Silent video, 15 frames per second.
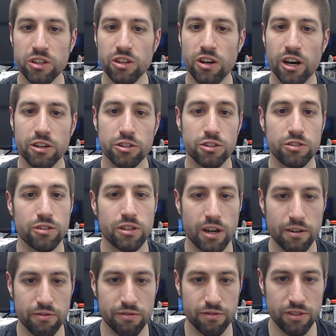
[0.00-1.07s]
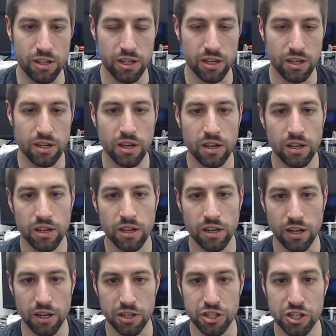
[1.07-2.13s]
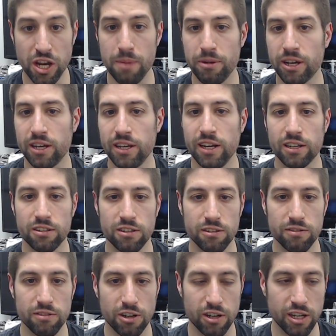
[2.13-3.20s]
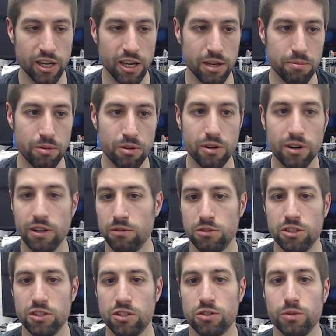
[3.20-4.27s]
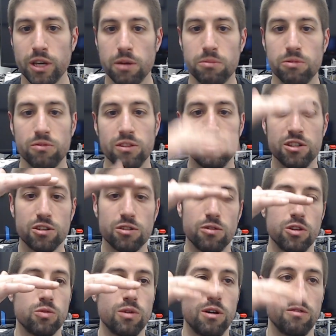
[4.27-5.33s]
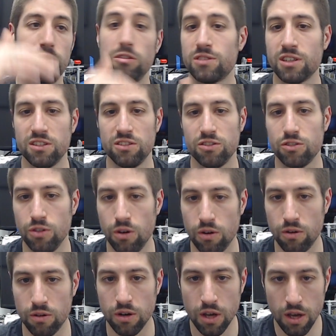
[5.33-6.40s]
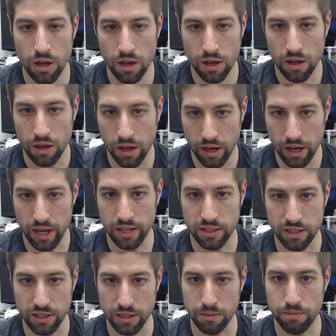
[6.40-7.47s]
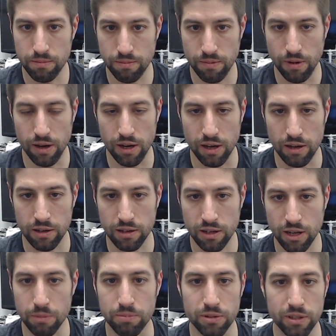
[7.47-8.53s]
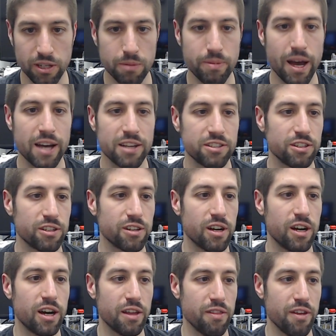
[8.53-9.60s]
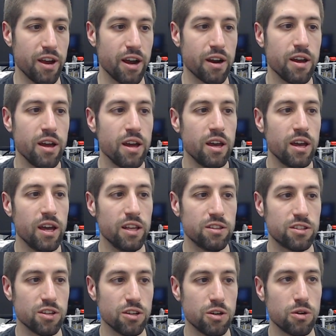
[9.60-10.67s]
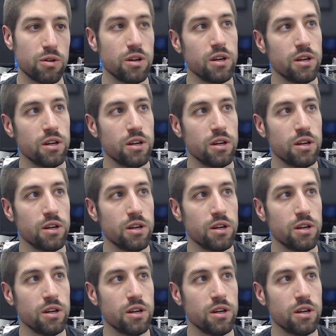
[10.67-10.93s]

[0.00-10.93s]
audio straight off the JAMMA connector of the arcade board, and it was just swinging between 0 and 12 volts because there's no AC coupling capacitor on there. And so